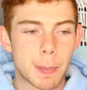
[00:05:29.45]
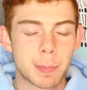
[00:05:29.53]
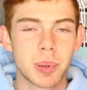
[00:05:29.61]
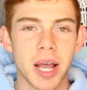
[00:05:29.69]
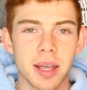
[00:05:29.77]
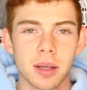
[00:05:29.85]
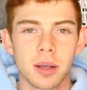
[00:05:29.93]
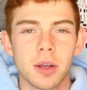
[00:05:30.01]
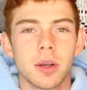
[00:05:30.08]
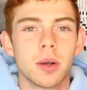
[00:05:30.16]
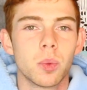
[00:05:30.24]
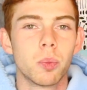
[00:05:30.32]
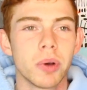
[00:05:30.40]
But
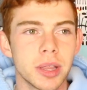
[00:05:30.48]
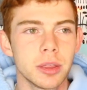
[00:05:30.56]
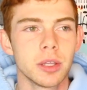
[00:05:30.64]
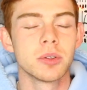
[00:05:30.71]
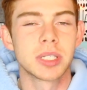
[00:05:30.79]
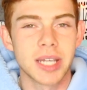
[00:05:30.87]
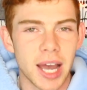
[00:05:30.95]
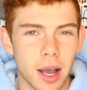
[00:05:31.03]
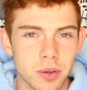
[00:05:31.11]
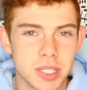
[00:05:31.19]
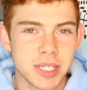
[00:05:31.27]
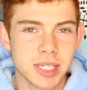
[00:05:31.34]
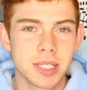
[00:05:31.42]
with those
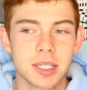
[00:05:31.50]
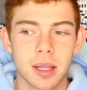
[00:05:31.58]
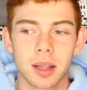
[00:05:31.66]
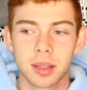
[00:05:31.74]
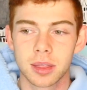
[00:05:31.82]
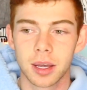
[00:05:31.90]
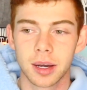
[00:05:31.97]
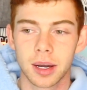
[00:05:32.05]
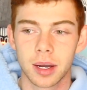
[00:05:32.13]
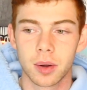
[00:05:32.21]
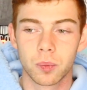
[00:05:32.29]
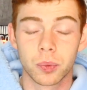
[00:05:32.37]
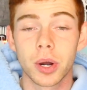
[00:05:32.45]
houses,
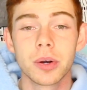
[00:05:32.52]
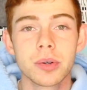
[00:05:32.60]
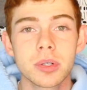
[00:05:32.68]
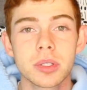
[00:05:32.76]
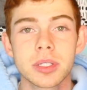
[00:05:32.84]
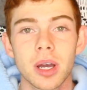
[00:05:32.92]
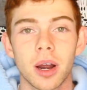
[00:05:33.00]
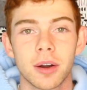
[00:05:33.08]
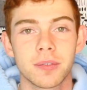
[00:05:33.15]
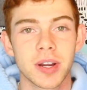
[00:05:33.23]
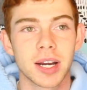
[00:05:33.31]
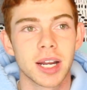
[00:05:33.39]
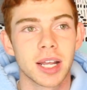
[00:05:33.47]
the roads are
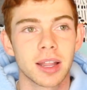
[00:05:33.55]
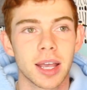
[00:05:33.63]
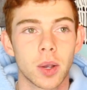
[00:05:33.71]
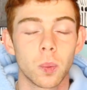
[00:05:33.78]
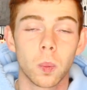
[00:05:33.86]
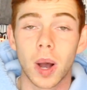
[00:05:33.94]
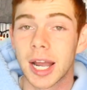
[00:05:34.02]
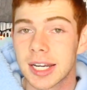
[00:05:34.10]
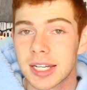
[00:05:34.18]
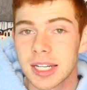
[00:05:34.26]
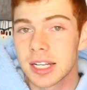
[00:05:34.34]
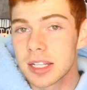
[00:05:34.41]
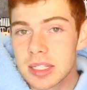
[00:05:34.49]
very like
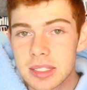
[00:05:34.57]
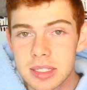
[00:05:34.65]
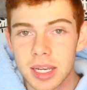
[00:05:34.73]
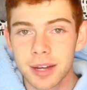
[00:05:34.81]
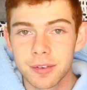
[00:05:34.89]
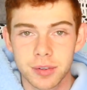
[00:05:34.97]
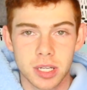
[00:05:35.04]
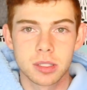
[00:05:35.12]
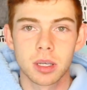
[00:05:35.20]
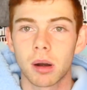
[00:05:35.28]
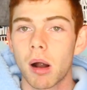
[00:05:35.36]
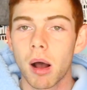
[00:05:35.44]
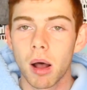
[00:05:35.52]
windy and stuff because
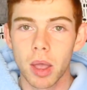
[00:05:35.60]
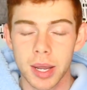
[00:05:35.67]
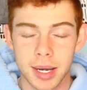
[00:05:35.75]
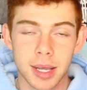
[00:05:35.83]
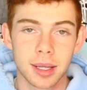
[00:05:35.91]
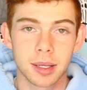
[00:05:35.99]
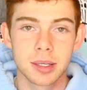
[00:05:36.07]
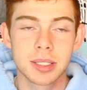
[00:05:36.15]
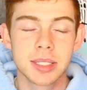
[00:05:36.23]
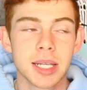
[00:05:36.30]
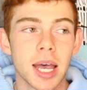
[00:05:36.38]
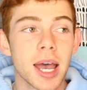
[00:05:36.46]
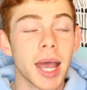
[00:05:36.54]
they're all on hills,